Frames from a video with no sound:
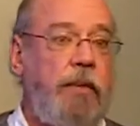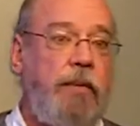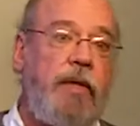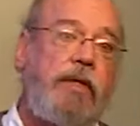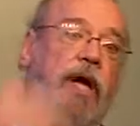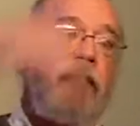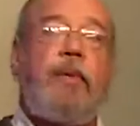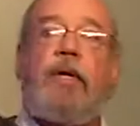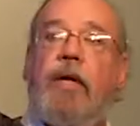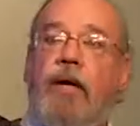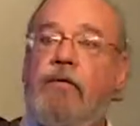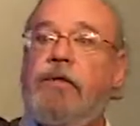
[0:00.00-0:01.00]
people on the
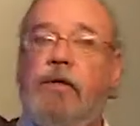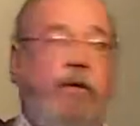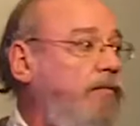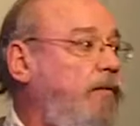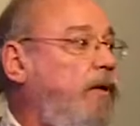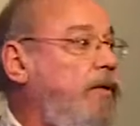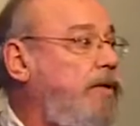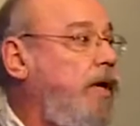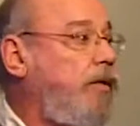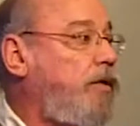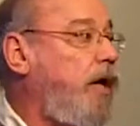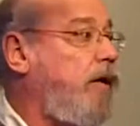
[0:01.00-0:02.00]
upper levels of the floors
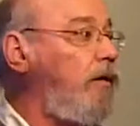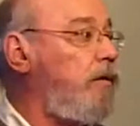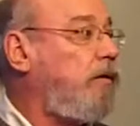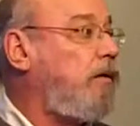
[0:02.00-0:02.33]
downtown,